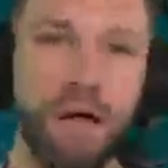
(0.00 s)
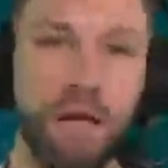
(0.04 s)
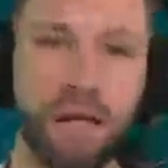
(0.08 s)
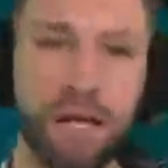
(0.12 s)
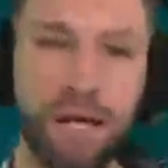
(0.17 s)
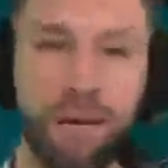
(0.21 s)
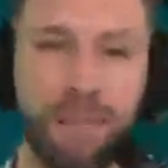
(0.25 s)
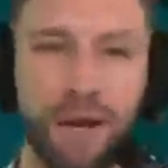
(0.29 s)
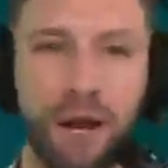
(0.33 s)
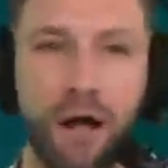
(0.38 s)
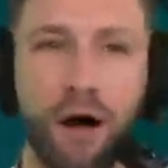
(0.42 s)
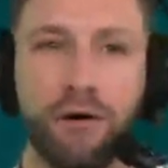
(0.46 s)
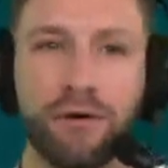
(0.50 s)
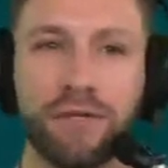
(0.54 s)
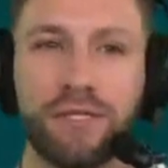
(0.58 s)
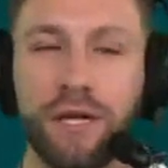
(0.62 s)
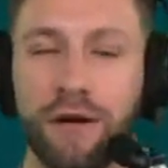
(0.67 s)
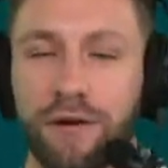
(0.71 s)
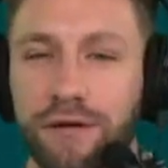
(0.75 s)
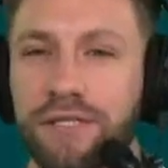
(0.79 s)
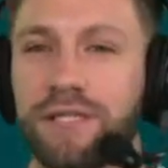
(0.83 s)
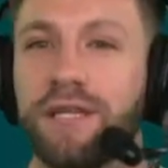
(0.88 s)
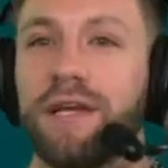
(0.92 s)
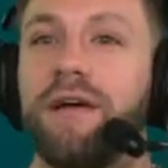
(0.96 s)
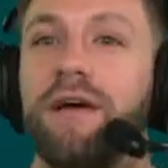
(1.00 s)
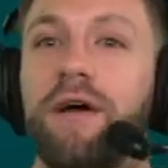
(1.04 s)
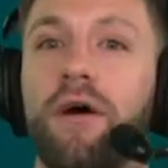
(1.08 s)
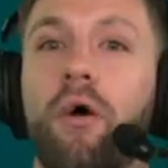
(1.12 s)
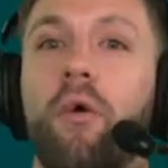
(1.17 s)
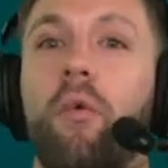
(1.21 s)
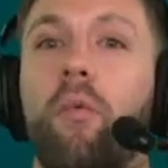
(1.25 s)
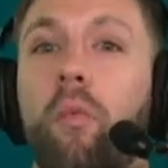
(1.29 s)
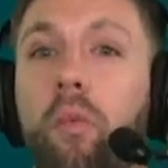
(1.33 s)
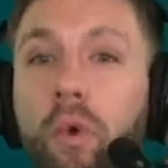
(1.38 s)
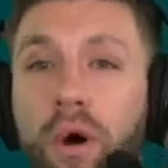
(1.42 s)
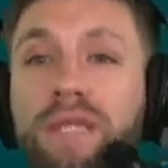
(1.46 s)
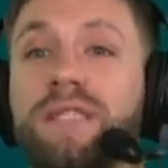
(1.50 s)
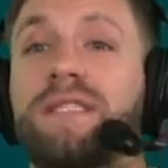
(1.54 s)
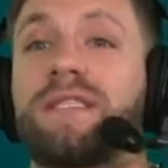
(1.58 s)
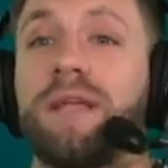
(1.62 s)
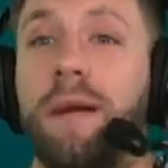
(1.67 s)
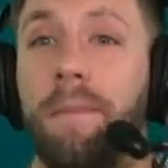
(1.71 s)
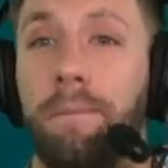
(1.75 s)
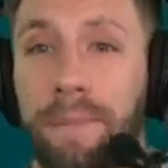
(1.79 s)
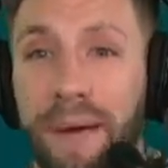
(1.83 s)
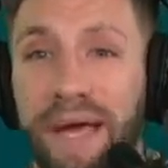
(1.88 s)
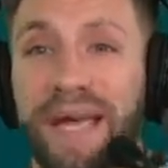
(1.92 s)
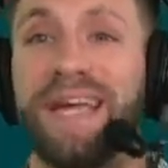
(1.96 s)
Let me know, seriously, what's
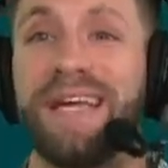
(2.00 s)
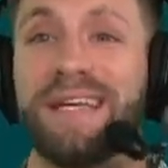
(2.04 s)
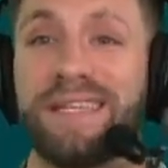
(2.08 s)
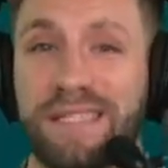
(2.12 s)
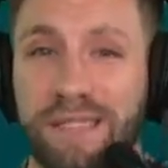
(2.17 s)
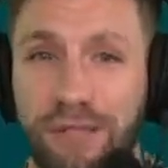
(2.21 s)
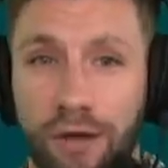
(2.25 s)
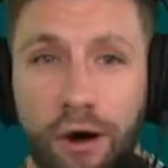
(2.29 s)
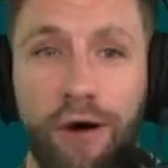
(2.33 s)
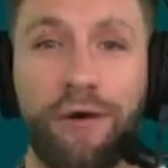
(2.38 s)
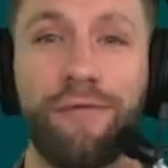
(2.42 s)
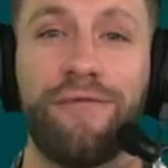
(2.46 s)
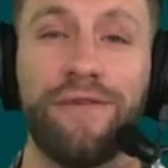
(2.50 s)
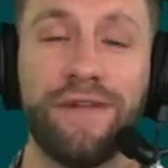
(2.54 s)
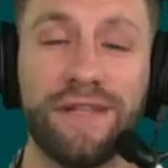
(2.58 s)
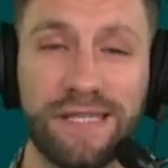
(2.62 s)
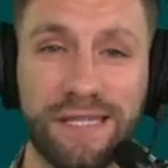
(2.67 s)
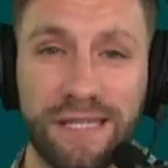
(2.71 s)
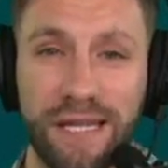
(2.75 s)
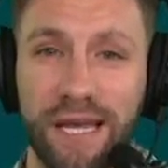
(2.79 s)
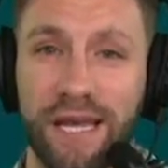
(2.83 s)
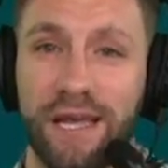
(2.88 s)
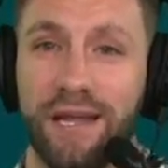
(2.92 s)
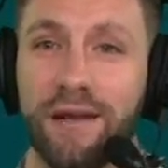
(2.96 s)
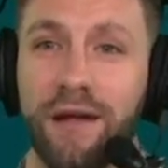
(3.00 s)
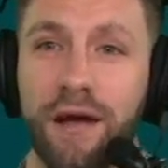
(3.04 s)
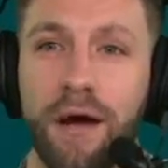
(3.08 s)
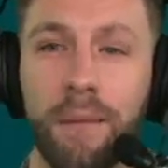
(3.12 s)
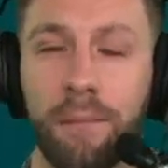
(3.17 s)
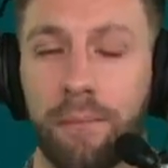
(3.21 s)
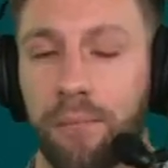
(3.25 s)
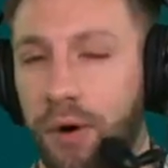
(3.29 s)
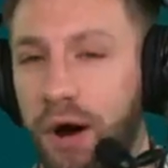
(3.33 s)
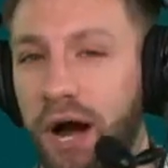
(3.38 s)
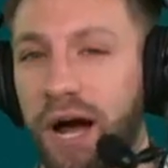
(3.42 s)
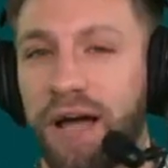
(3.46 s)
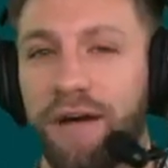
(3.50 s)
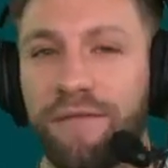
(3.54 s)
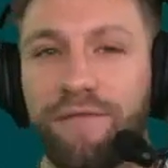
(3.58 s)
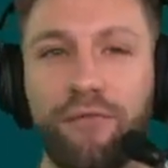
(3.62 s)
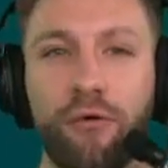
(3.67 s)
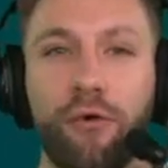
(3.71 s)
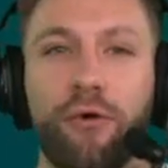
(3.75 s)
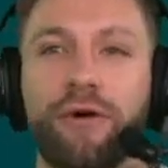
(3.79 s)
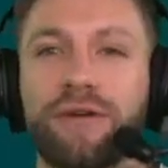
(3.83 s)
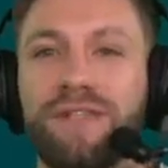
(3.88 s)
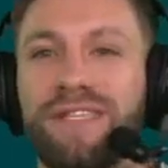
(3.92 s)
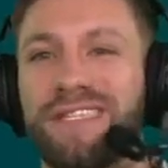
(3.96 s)
the biggest Dolphins need? Brian
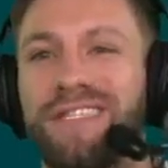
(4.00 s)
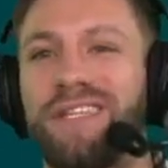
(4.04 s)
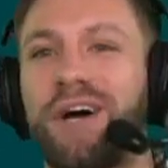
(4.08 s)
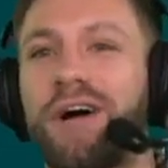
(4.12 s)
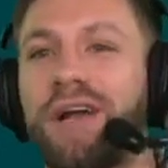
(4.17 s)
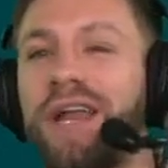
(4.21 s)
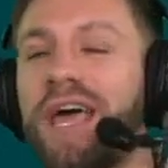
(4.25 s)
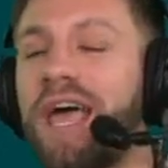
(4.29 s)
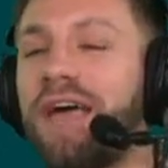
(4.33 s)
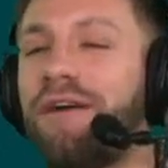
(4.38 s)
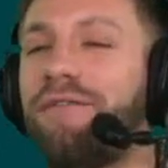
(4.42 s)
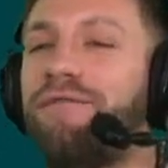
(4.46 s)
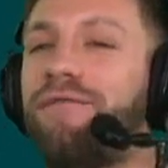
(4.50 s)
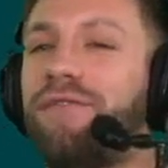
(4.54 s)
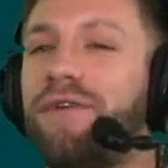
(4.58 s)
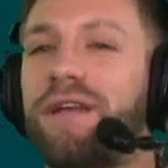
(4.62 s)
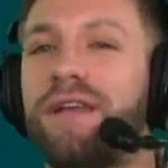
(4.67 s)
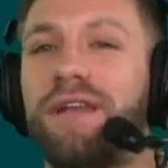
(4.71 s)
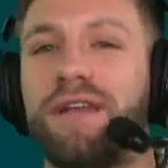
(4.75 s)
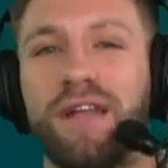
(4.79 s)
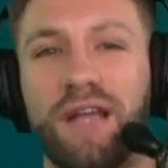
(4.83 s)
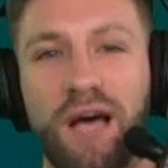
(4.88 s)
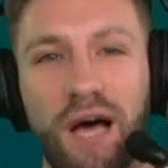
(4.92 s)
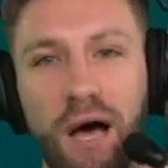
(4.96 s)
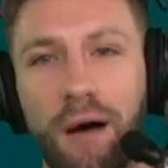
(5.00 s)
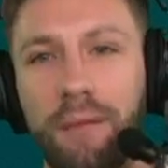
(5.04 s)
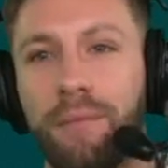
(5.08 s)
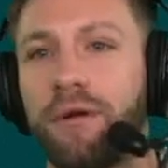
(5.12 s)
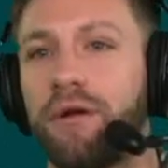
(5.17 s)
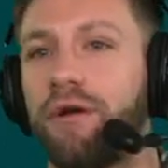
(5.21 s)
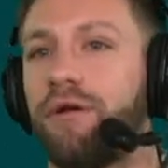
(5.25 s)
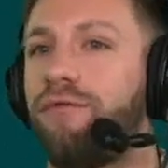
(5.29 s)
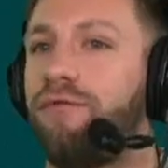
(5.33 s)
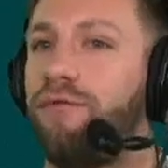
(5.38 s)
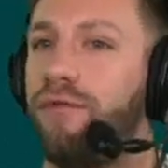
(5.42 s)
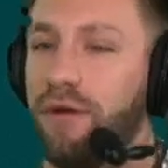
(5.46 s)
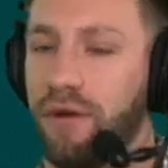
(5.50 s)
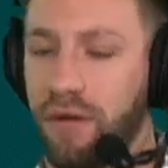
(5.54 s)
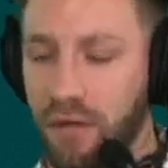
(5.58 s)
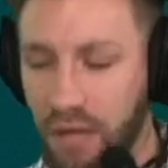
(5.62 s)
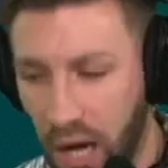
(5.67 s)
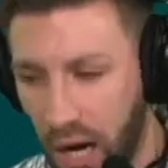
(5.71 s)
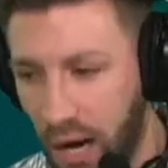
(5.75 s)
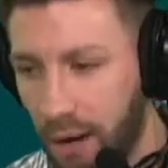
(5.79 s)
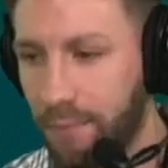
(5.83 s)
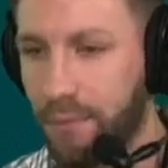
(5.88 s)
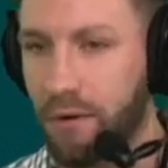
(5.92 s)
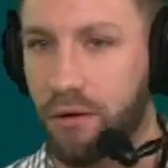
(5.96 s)
Flores has done a phenomenal,
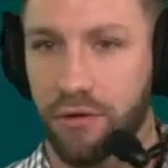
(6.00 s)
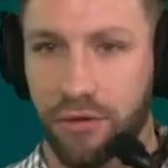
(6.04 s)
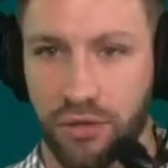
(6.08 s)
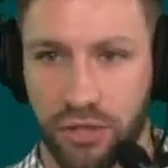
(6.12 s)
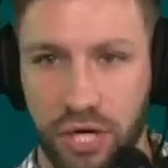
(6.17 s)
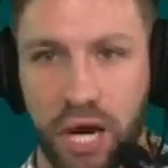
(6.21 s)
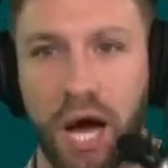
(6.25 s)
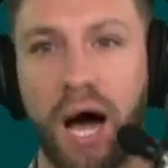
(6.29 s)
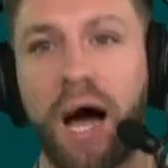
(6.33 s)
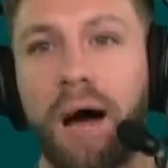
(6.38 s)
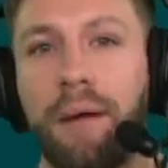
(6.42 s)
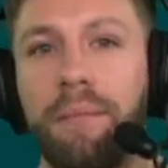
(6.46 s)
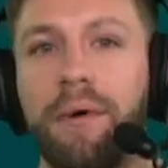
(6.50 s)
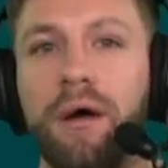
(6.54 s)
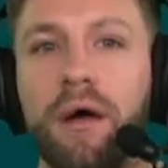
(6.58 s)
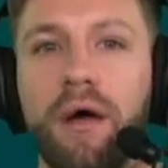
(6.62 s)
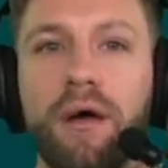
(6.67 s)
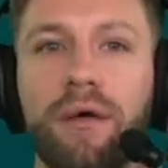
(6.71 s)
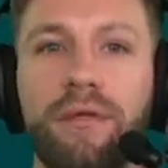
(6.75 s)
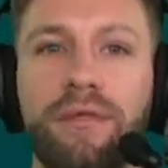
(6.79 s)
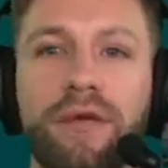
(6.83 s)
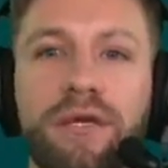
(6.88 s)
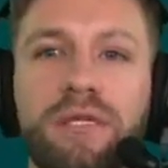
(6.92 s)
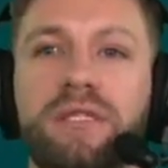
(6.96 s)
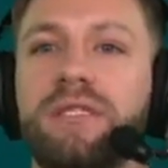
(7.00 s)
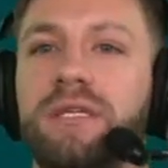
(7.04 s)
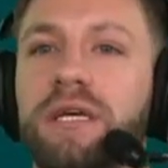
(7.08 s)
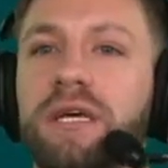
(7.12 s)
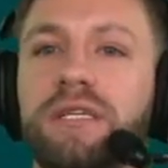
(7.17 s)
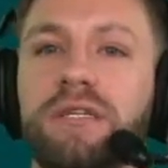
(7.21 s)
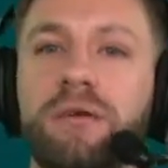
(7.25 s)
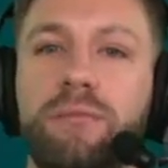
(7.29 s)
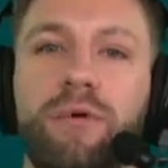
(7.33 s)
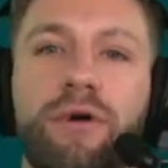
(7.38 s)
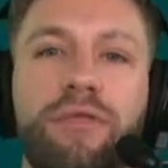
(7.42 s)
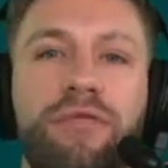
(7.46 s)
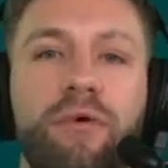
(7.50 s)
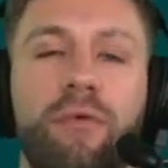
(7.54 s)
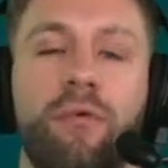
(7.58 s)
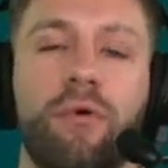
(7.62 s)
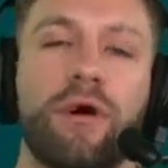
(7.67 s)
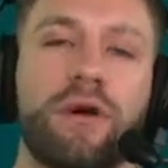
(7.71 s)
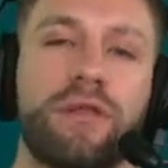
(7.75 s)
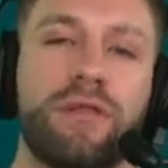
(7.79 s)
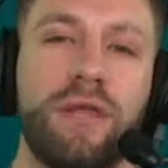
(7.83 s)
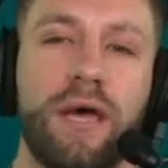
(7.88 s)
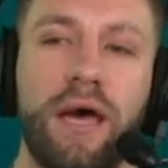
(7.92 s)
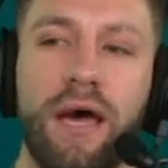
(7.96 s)
phenomenal job this season with the
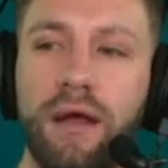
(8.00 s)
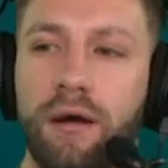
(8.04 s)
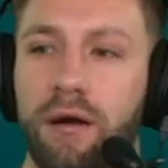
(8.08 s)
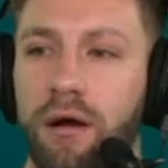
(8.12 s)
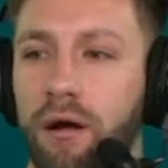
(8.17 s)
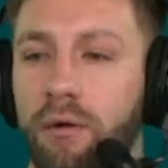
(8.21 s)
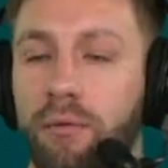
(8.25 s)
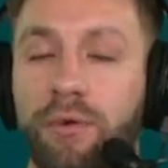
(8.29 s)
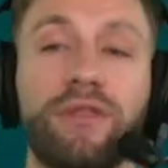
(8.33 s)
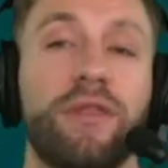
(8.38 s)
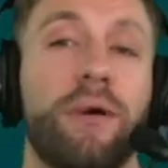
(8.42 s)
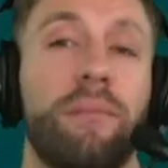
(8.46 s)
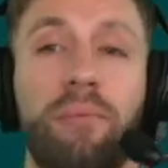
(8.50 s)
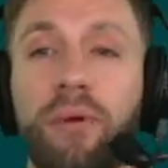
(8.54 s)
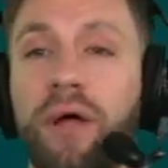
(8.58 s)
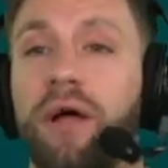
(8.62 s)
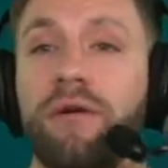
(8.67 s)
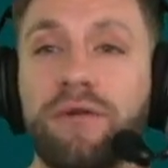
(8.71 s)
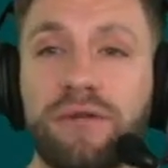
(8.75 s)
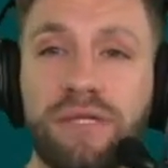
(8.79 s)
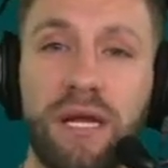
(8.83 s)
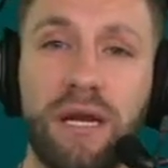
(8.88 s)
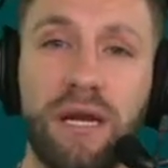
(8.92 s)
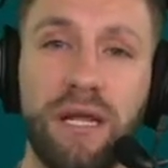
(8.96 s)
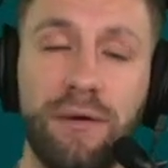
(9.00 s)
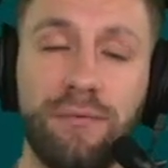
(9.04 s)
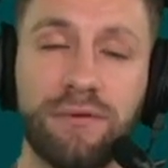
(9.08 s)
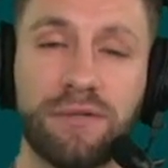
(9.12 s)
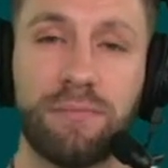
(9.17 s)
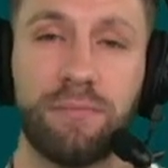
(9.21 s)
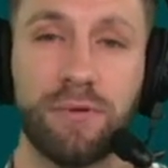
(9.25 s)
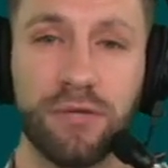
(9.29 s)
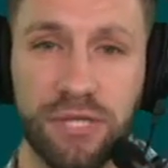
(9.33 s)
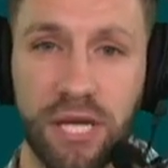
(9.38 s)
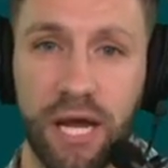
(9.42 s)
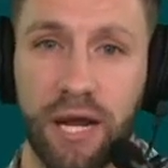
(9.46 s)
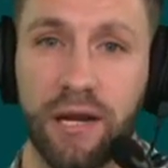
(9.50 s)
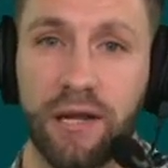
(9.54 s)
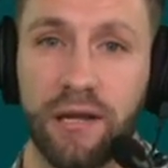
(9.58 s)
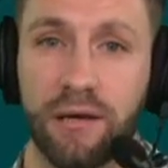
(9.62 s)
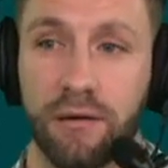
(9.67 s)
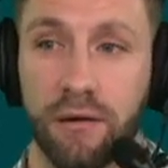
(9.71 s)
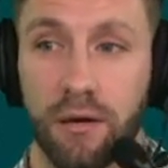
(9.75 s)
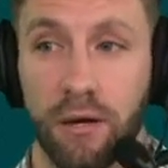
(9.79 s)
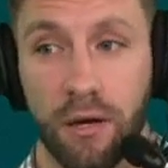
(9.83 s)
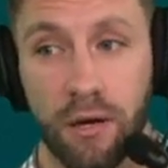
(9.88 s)
work that with the players that he was presented.